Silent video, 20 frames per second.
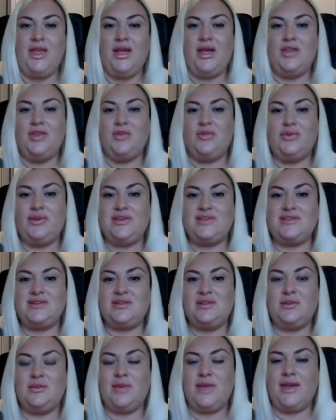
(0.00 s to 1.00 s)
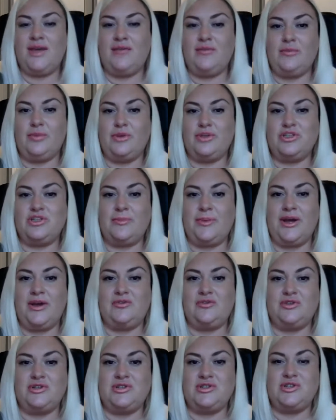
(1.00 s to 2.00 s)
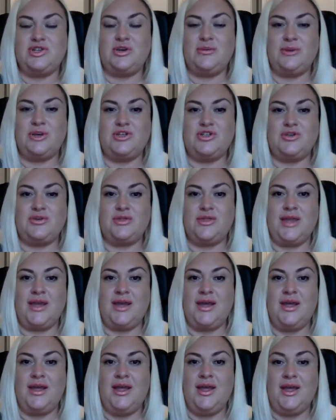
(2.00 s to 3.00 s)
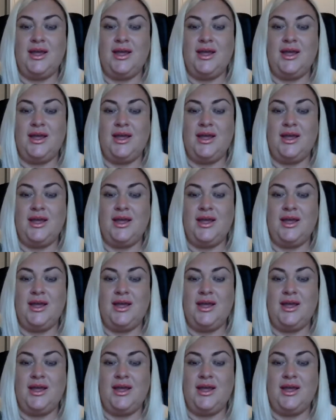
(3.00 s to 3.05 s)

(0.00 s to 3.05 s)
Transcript: And the reason that we haven't pushed the boundaries too much on that